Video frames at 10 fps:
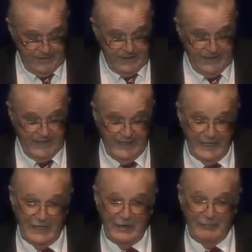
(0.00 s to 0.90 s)

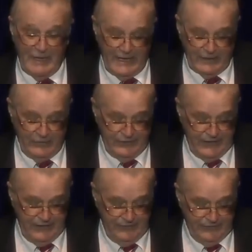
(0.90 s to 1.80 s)
Lynn and Michael
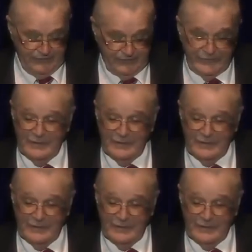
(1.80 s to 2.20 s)
Davis.